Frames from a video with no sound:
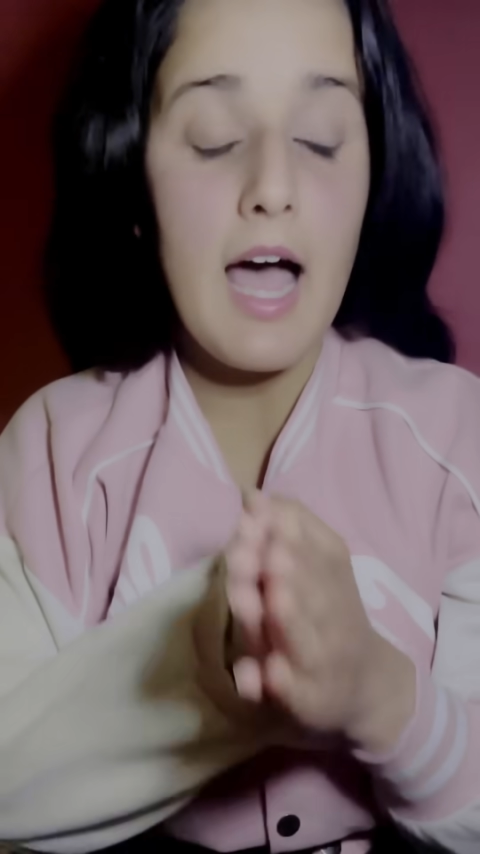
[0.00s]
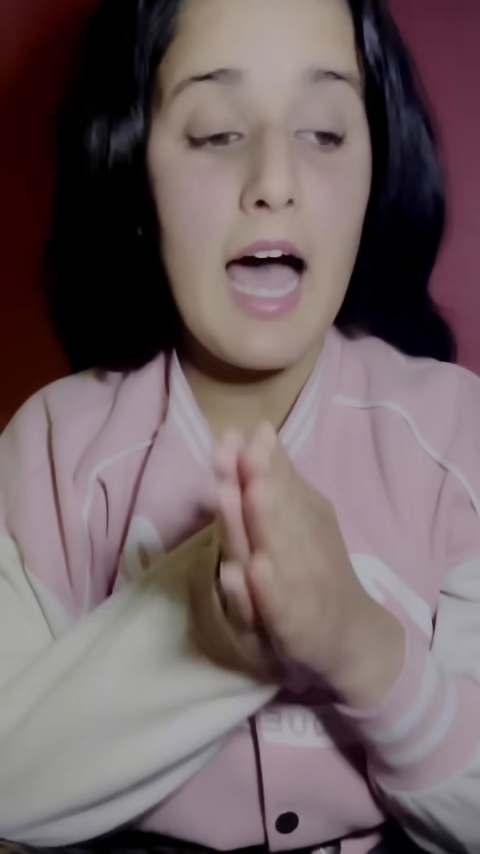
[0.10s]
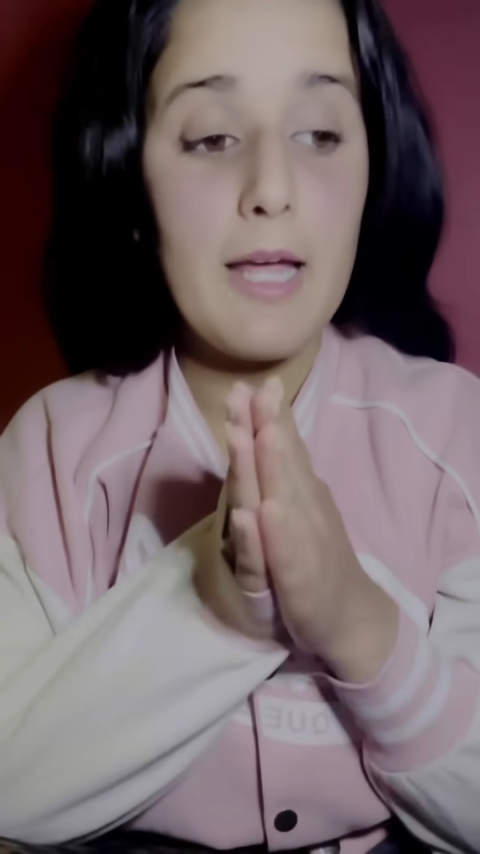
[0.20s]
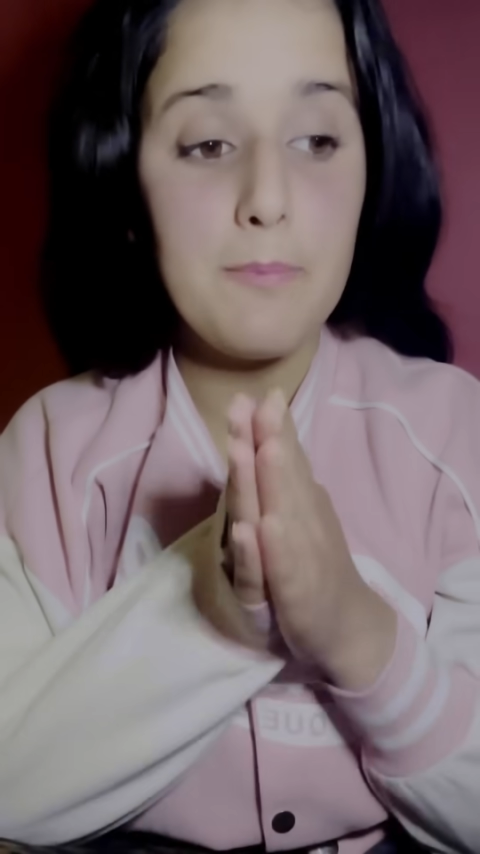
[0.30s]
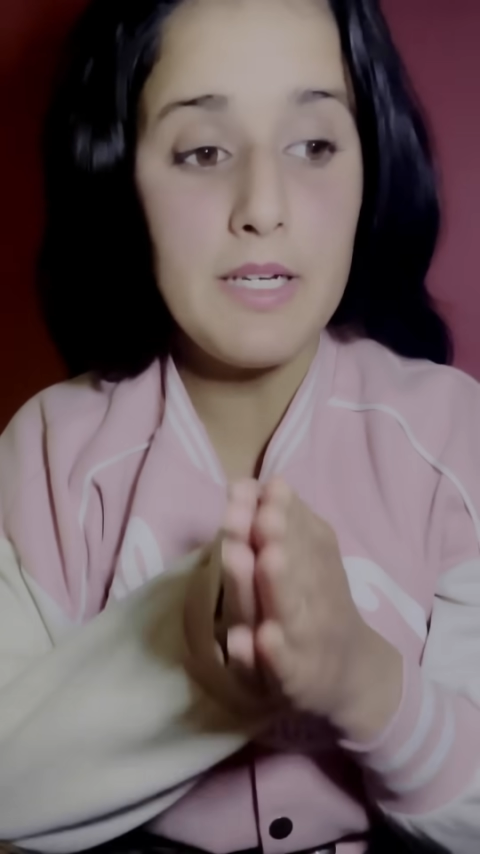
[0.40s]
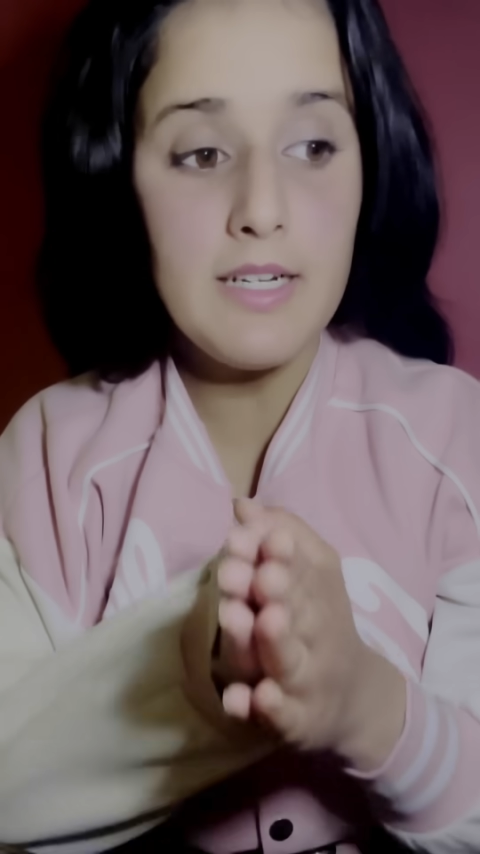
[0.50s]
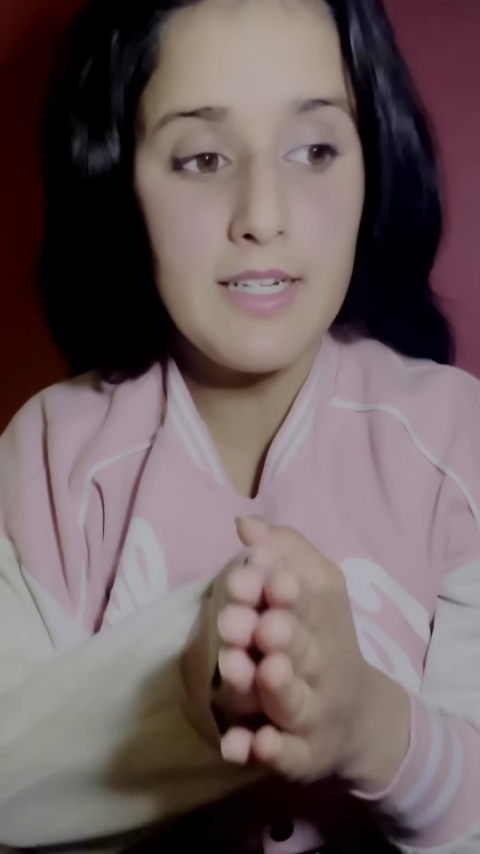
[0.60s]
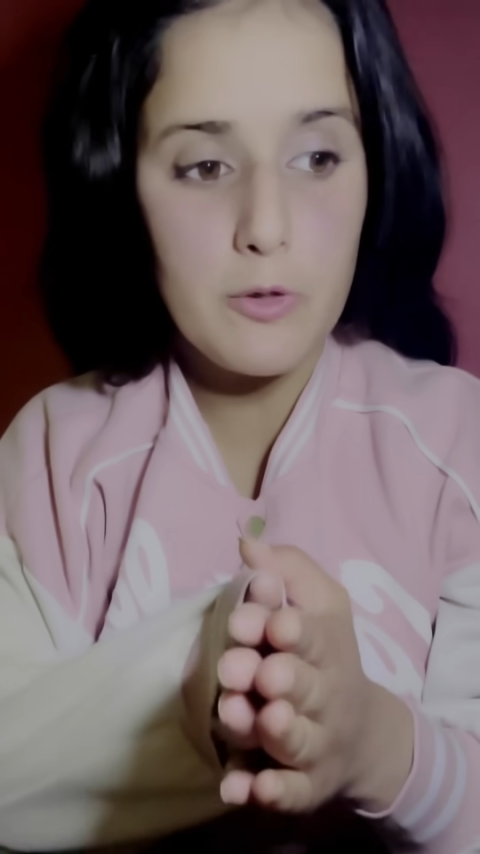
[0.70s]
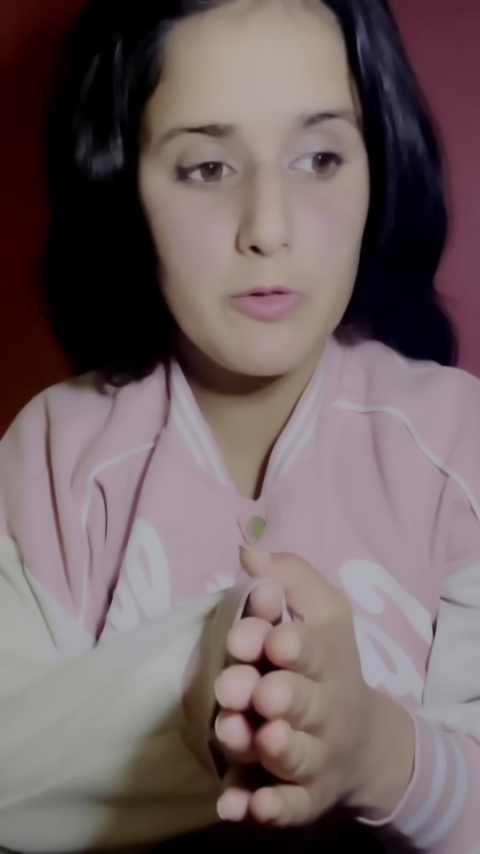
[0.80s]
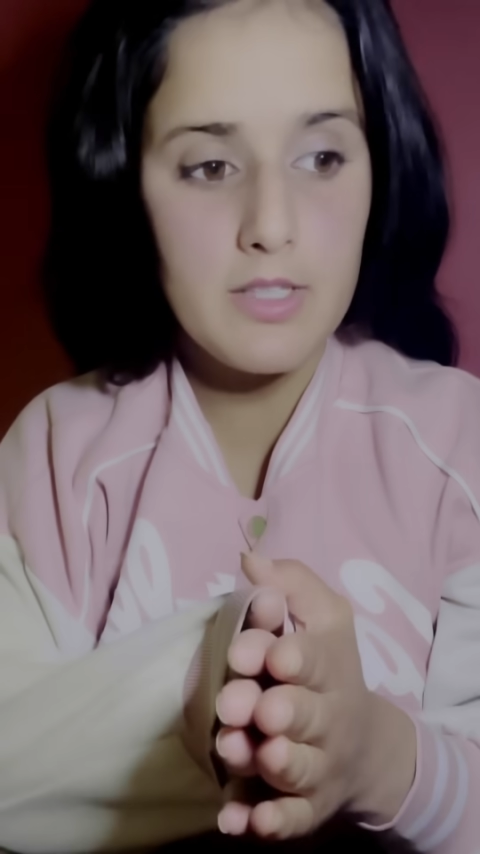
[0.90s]
are
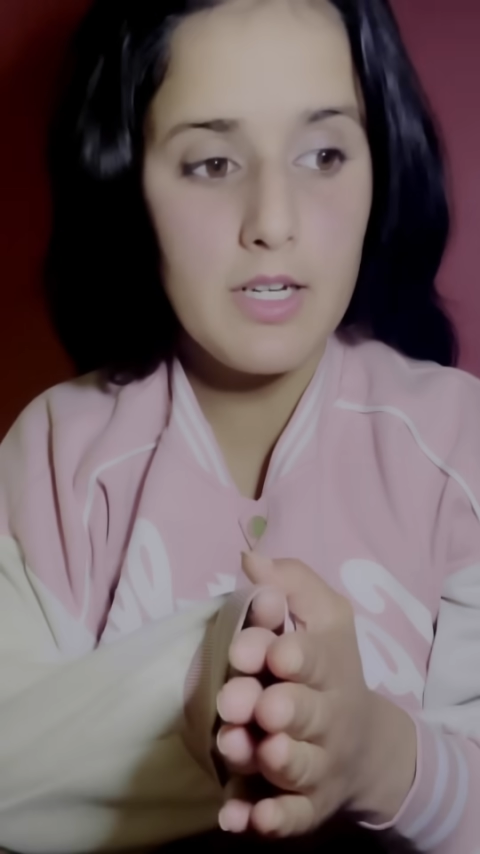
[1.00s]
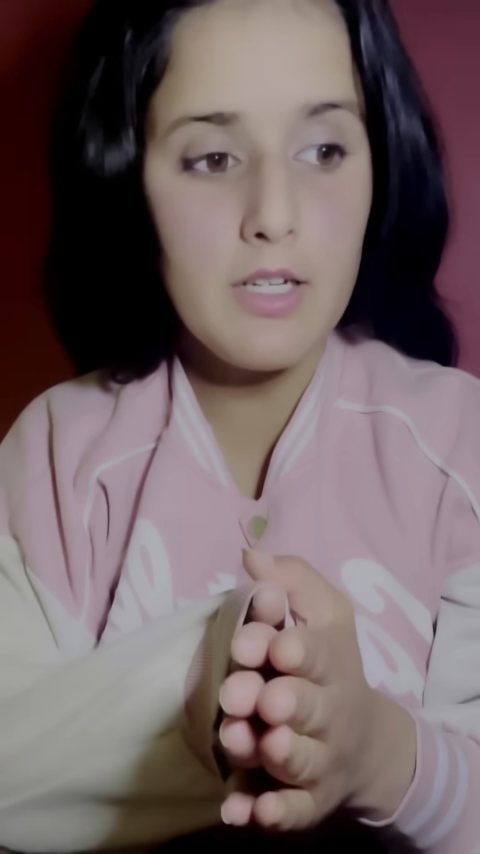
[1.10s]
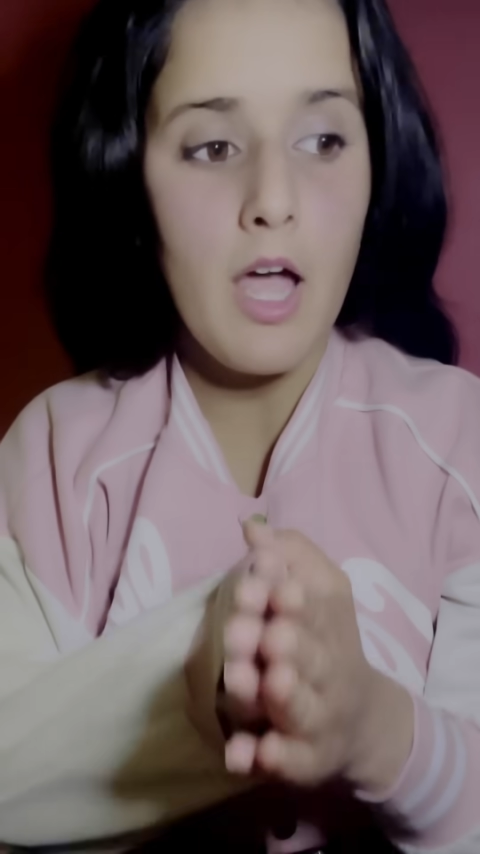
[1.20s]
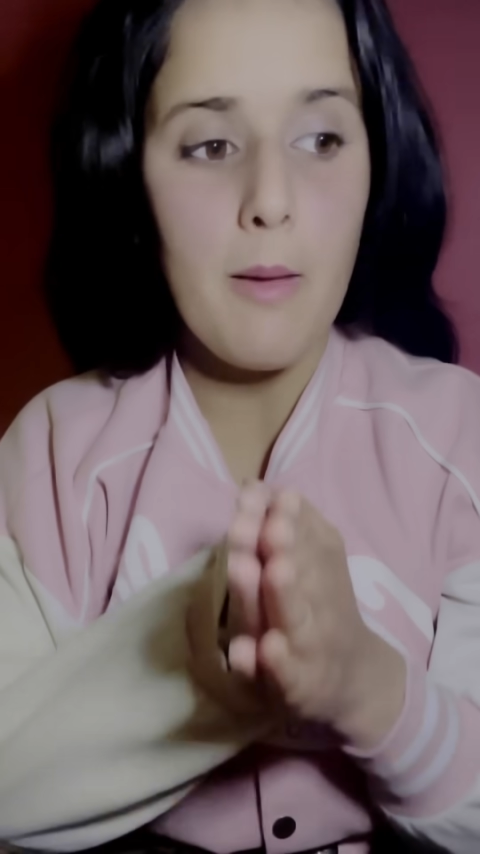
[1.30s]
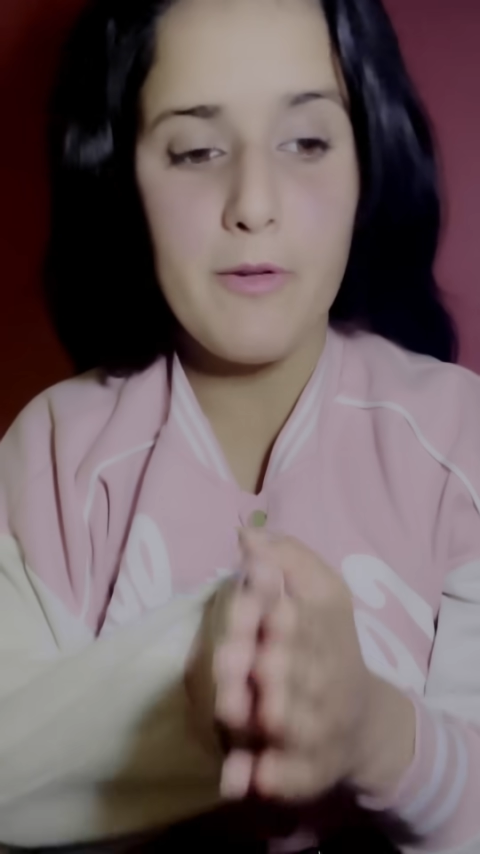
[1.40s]
prerequisite